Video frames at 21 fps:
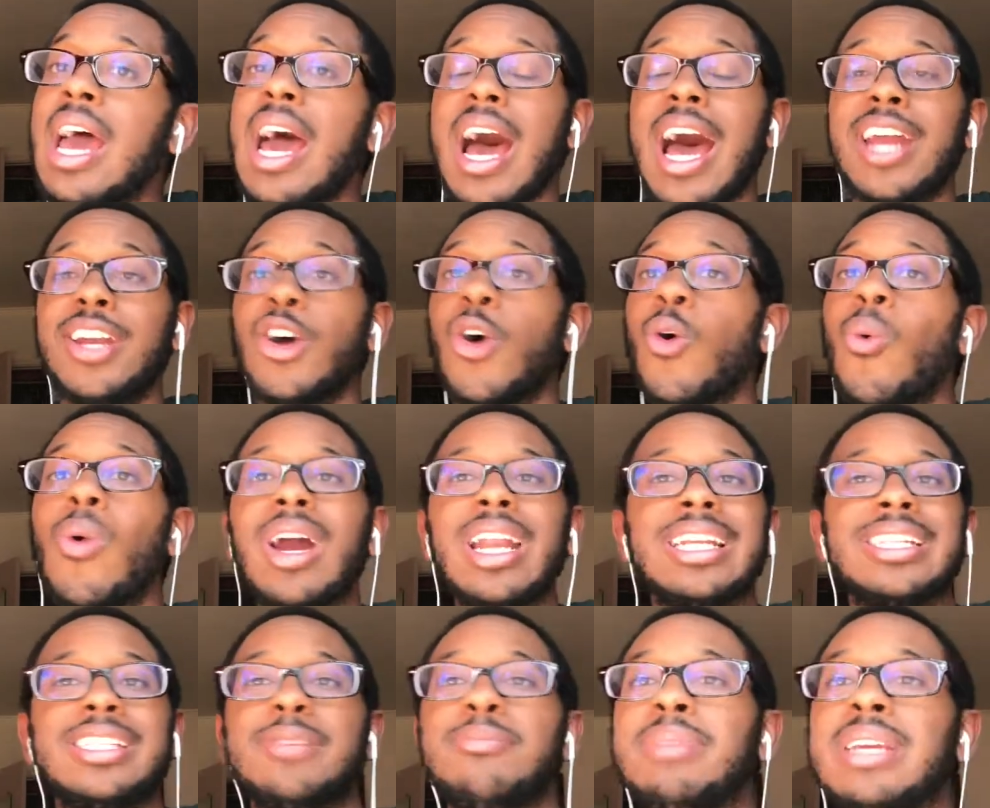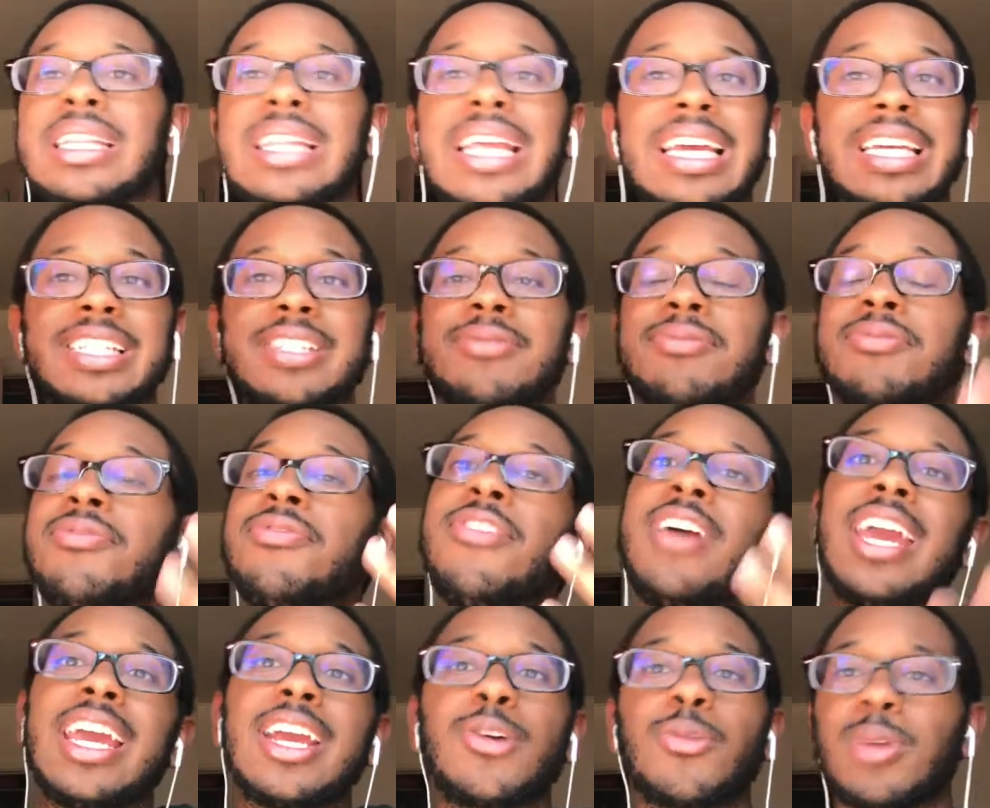I don't want it to be like some
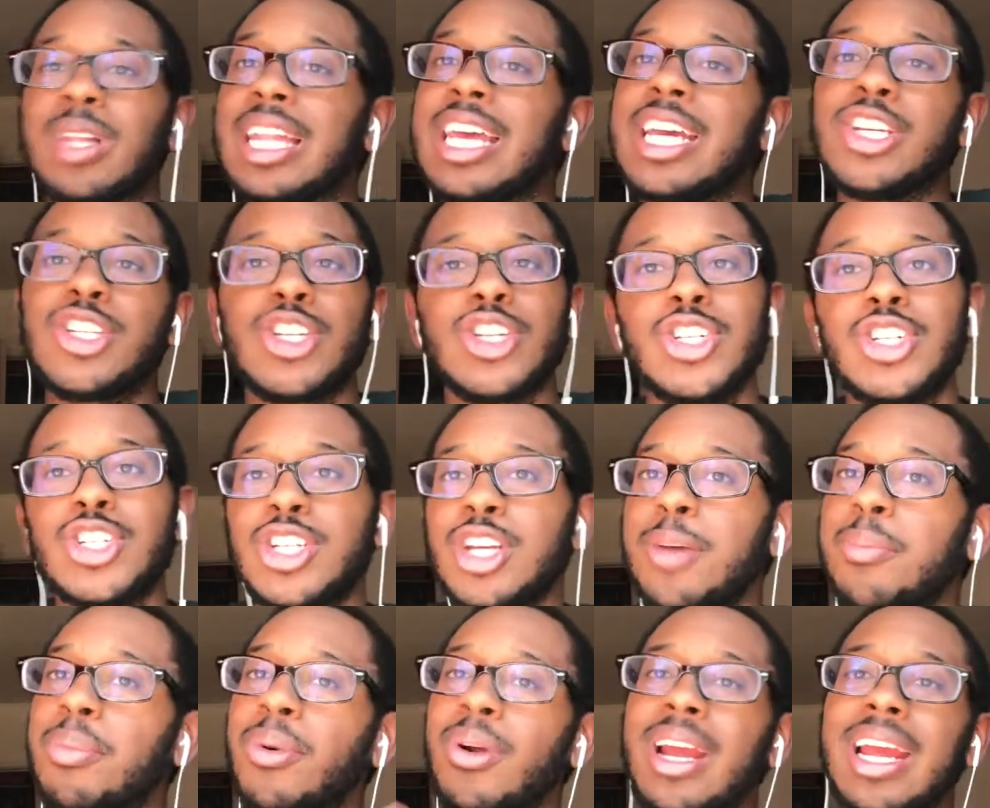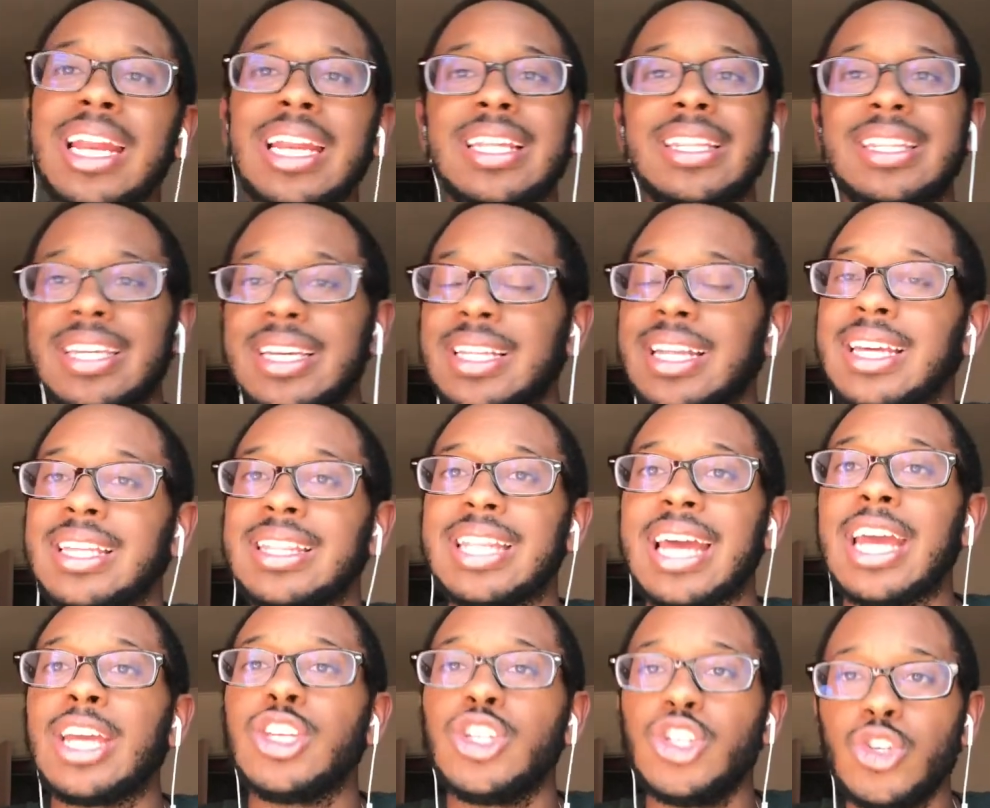fake relationship or anything like
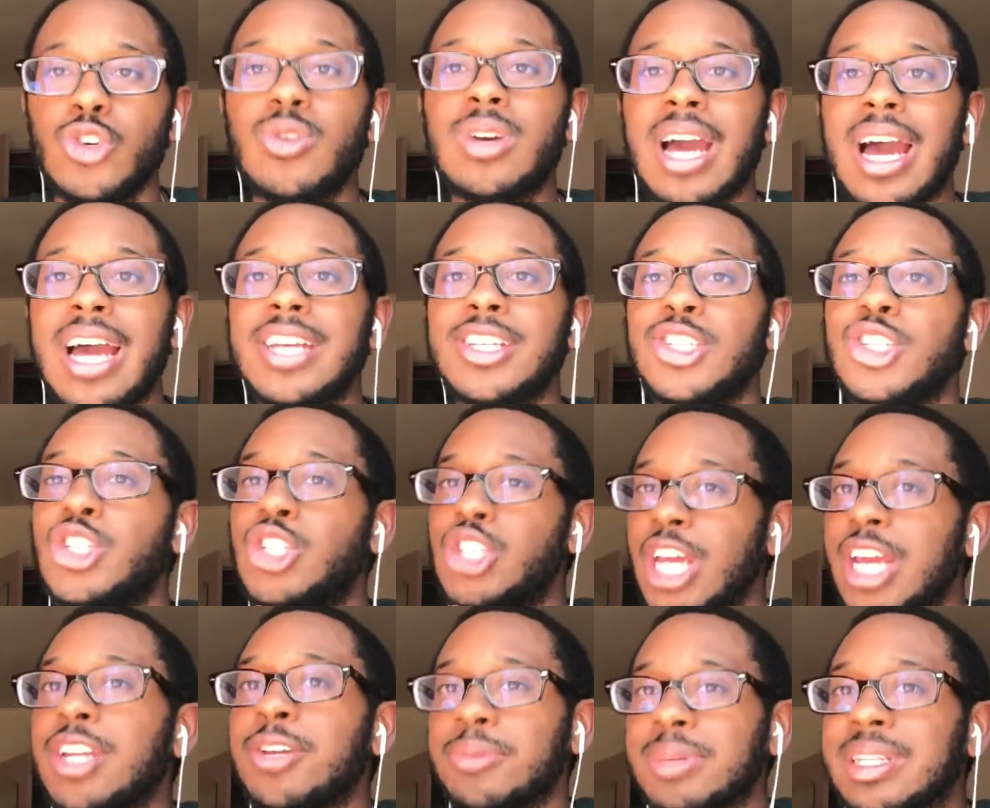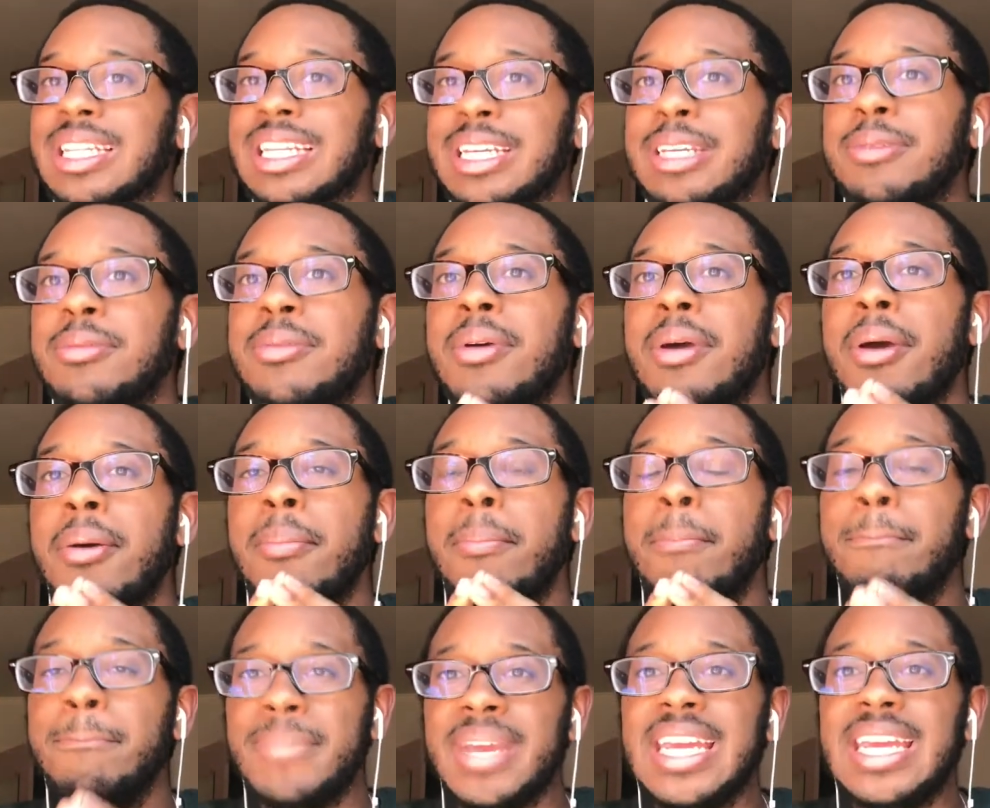that. You guys genuinely
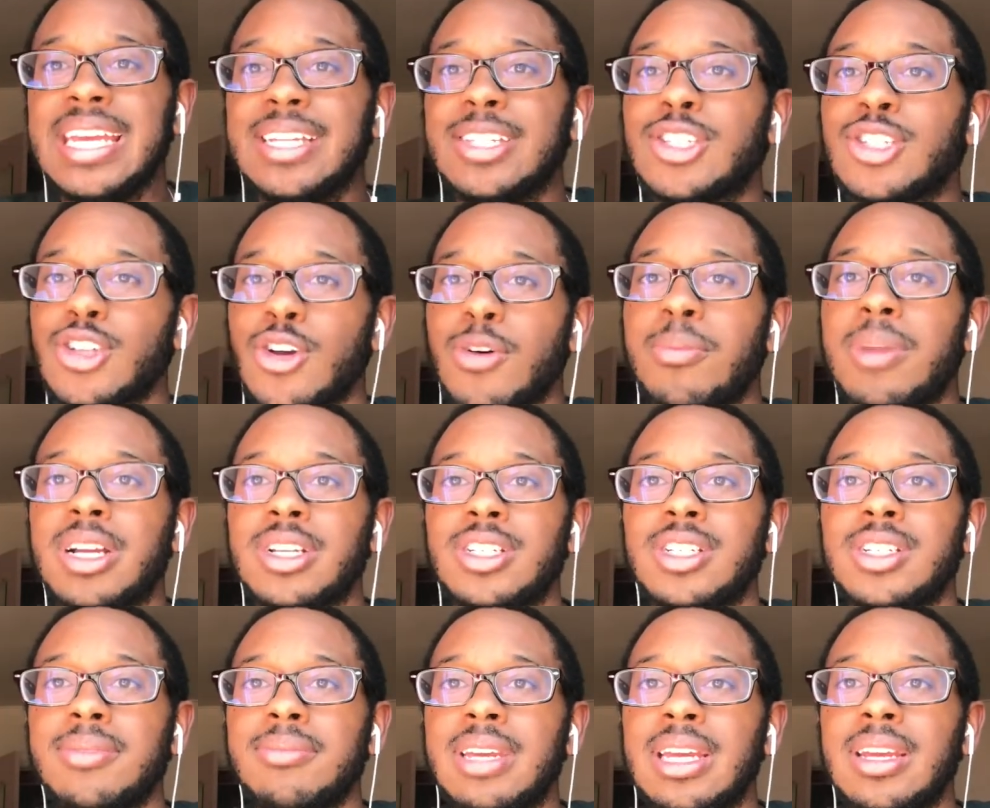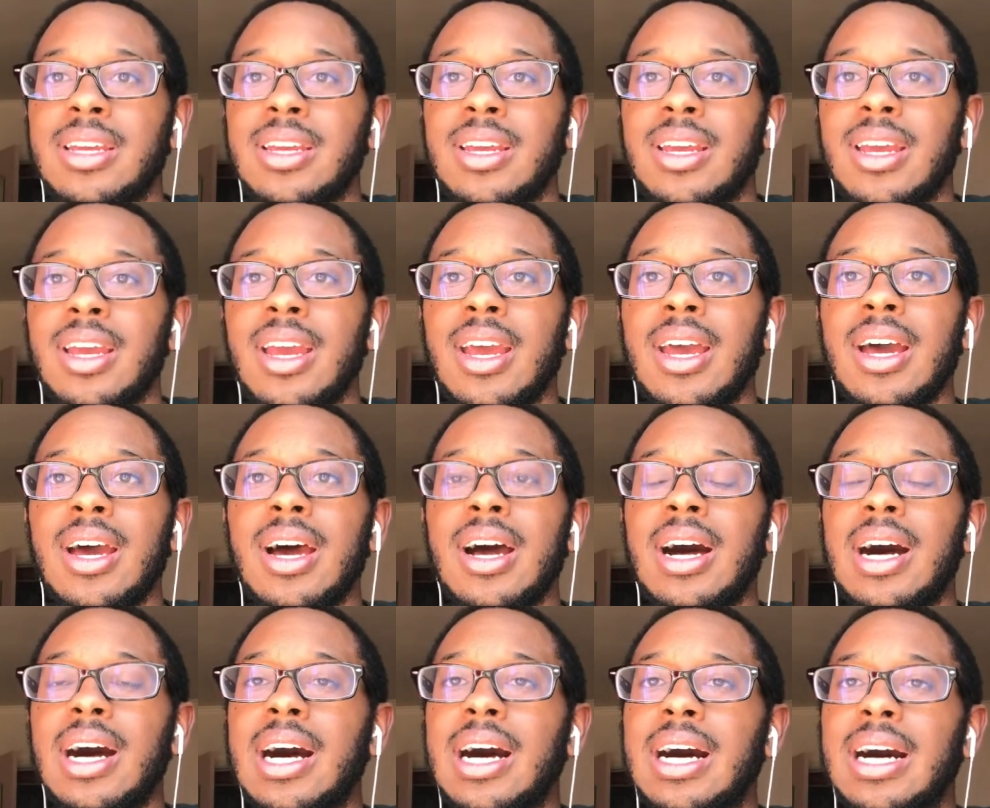mean so much to me.
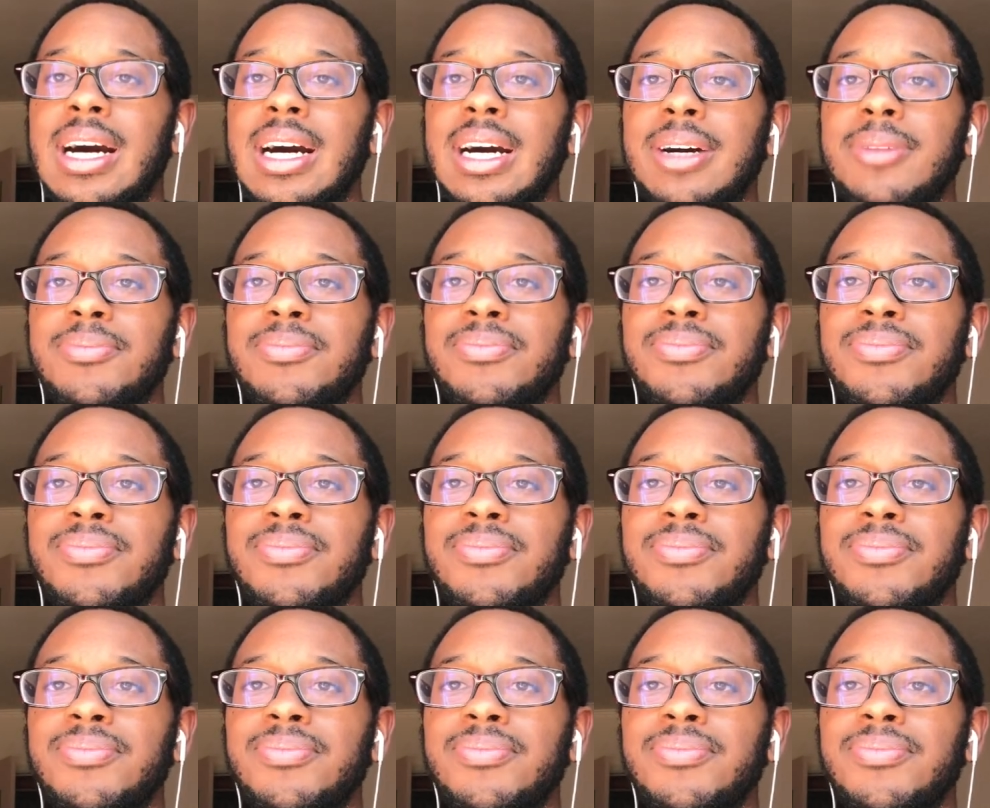Um,